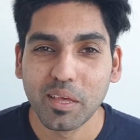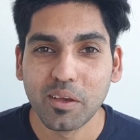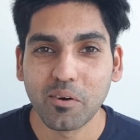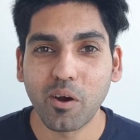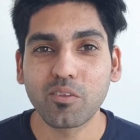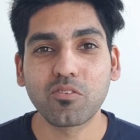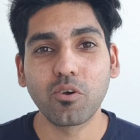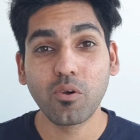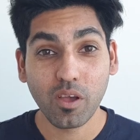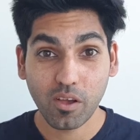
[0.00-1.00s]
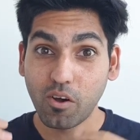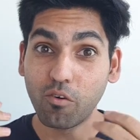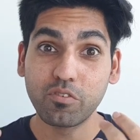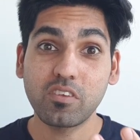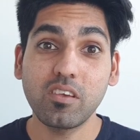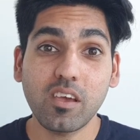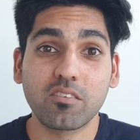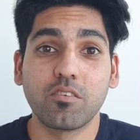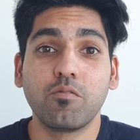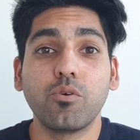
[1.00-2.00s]
All right. So obviously, yes,
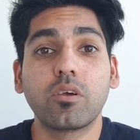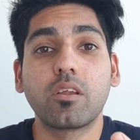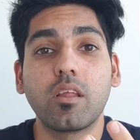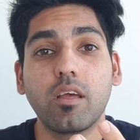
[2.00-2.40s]
if you can